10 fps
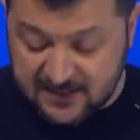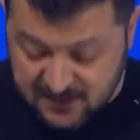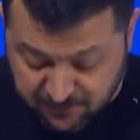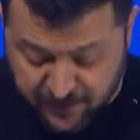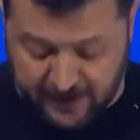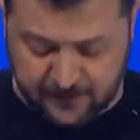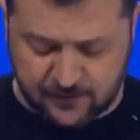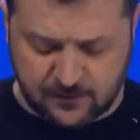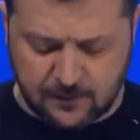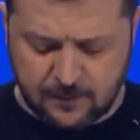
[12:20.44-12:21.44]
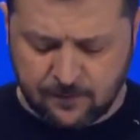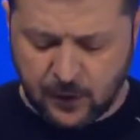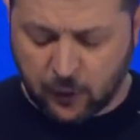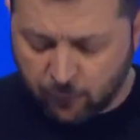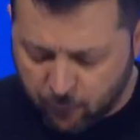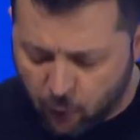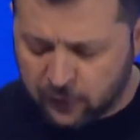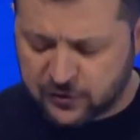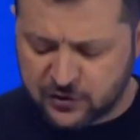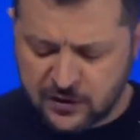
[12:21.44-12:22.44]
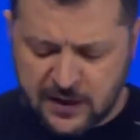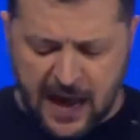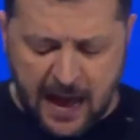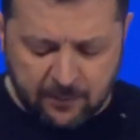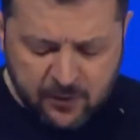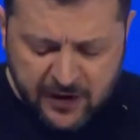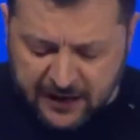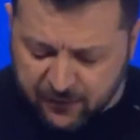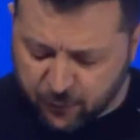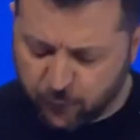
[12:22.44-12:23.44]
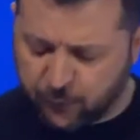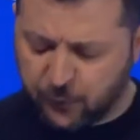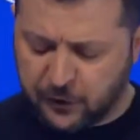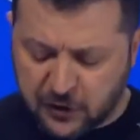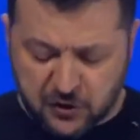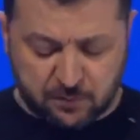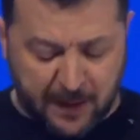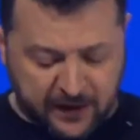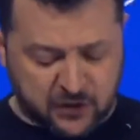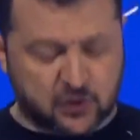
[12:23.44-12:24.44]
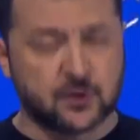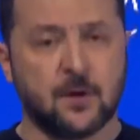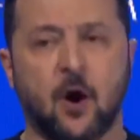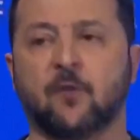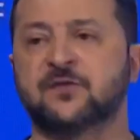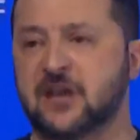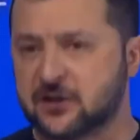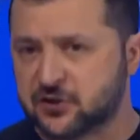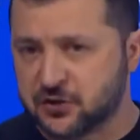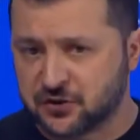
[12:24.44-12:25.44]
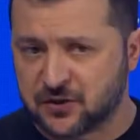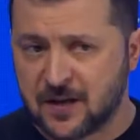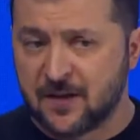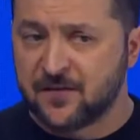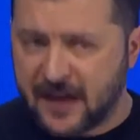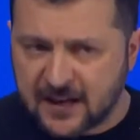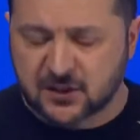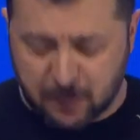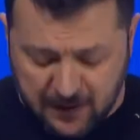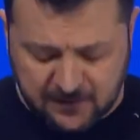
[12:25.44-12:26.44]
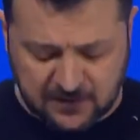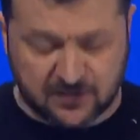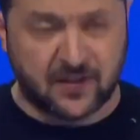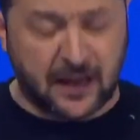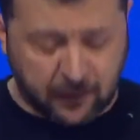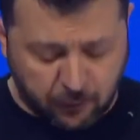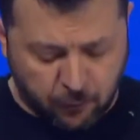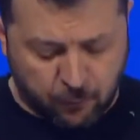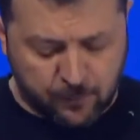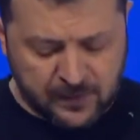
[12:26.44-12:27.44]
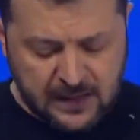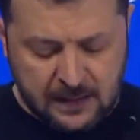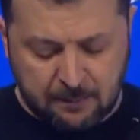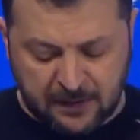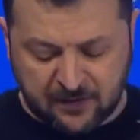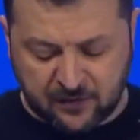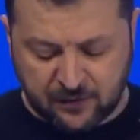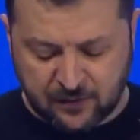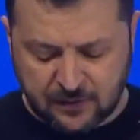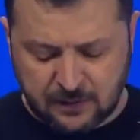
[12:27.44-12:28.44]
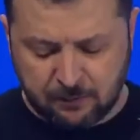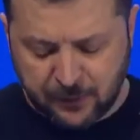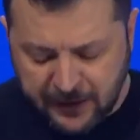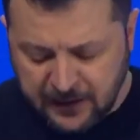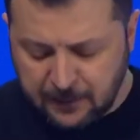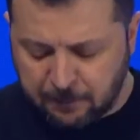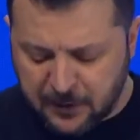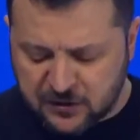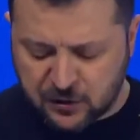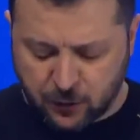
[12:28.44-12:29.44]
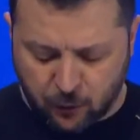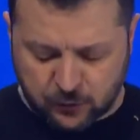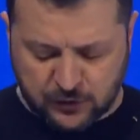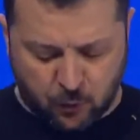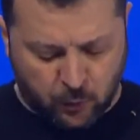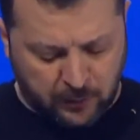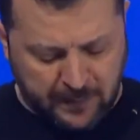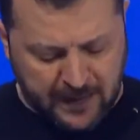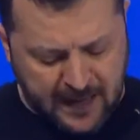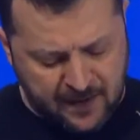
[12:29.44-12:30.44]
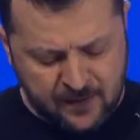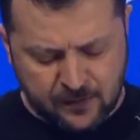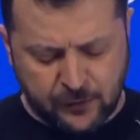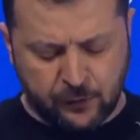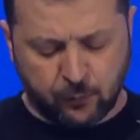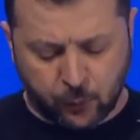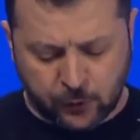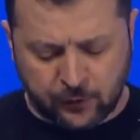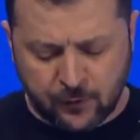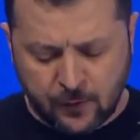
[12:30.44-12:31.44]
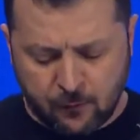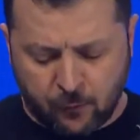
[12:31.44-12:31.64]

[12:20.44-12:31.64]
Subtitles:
It's a fact. And of course, I'm grateful for each package of sanctions. Thanks, partners. Thank you. But bringing peace closer will be a reward